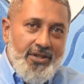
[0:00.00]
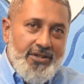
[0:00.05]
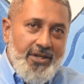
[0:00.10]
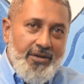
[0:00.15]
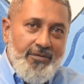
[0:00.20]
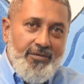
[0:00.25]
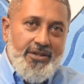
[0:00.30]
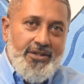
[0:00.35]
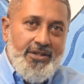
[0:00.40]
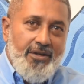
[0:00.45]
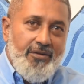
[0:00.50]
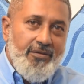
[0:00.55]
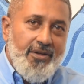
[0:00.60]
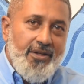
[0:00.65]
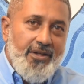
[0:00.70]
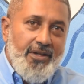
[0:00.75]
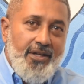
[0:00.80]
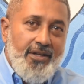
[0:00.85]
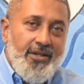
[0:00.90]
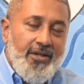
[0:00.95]

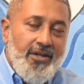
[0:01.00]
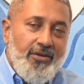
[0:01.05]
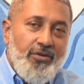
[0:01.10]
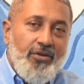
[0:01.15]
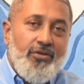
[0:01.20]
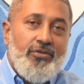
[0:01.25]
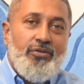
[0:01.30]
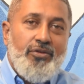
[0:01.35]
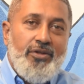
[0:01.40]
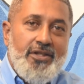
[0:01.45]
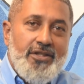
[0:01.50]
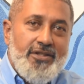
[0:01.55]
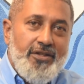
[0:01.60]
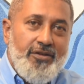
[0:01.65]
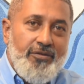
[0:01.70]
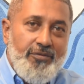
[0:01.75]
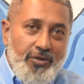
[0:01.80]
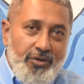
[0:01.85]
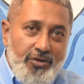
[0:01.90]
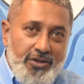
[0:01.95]
177 in the not too
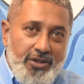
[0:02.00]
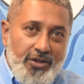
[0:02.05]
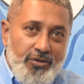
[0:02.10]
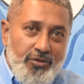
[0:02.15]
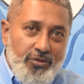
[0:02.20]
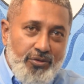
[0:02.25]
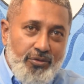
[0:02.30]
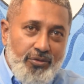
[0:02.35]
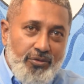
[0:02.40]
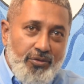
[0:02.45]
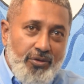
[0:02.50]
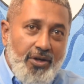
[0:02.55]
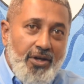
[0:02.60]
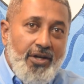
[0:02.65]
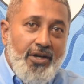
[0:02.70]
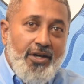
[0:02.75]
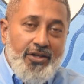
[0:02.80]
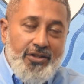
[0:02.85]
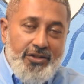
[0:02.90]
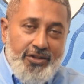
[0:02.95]
distant future
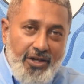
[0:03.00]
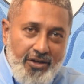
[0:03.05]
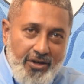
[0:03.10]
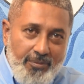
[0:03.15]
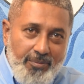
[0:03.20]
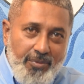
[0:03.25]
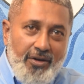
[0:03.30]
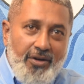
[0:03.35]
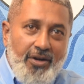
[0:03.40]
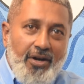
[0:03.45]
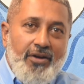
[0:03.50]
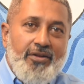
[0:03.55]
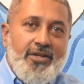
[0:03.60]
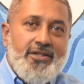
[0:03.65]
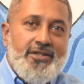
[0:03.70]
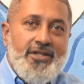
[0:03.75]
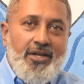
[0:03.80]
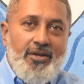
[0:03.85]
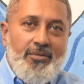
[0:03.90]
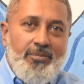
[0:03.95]
to share about how
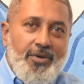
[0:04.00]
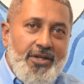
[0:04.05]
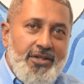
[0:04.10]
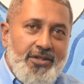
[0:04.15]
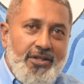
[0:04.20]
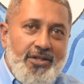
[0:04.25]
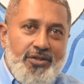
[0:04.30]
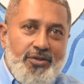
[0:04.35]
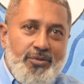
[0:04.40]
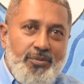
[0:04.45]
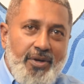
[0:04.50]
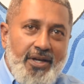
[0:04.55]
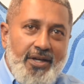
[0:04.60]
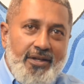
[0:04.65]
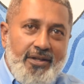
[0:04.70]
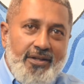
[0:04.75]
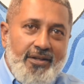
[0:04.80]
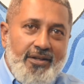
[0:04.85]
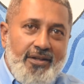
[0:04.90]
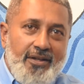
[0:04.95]
the celebrations
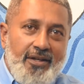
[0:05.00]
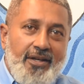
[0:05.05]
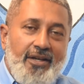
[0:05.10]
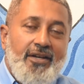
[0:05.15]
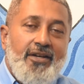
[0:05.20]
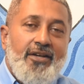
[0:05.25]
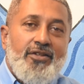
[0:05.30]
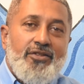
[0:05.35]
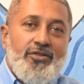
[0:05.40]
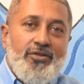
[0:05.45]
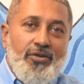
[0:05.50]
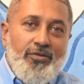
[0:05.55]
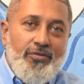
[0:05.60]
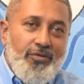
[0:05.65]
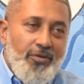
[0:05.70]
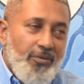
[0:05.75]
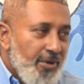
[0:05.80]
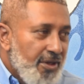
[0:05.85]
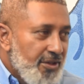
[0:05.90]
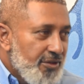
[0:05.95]
went.
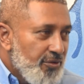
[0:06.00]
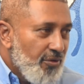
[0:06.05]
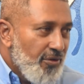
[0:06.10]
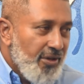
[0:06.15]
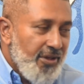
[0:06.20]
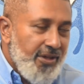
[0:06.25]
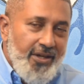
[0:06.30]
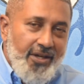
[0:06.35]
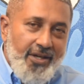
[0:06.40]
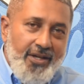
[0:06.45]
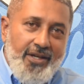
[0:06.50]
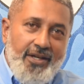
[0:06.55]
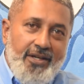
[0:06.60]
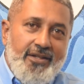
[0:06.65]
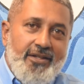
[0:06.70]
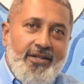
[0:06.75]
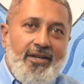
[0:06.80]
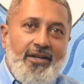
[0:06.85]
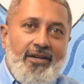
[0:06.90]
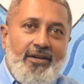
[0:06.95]
So from us all here
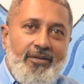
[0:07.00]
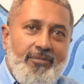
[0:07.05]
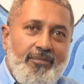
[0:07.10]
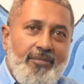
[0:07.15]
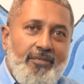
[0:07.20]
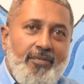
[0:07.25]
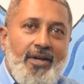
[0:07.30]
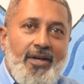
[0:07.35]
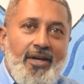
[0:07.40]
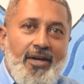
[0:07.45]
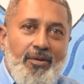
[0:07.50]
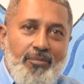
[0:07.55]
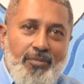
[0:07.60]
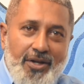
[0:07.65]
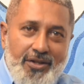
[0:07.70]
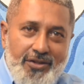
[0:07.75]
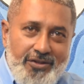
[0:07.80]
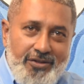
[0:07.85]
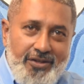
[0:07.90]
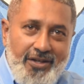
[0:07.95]
at
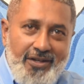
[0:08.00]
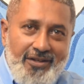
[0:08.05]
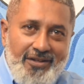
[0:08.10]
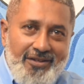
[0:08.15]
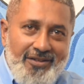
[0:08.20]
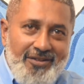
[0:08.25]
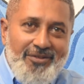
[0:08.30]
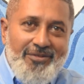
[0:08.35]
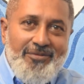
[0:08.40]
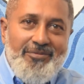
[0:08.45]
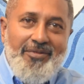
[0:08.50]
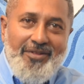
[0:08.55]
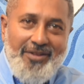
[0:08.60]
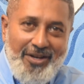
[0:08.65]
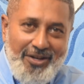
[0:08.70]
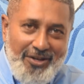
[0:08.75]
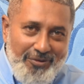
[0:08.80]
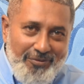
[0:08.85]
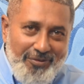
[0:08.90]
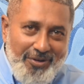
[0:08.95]
Bud Street,
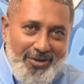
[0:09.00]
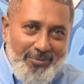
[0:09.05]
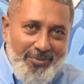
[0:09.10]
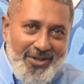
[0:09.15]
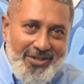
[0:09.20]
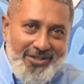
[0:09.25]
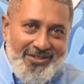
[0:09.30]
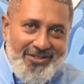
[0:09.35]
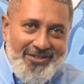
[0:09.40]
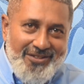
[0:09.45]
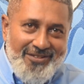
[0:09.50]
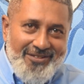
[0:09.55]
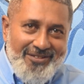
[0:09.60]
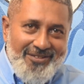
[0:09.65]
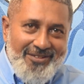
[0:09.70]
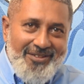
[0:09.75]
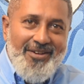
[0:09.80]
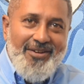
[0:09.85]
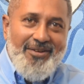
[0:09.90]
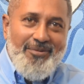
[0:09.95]
thank you very much.
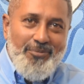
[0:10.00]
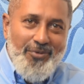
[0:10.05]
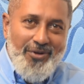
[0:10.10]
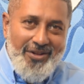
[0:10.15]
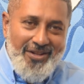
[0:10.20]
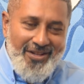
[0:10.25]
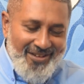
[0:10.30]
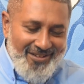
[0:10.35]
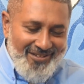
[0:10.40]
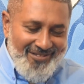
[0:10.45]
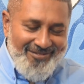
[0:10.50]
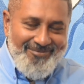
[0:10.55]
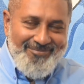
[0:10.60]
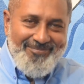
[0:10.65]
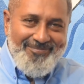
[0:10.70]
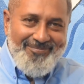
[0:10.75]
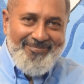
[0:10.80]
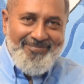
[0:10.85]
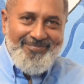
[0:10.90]
Morning.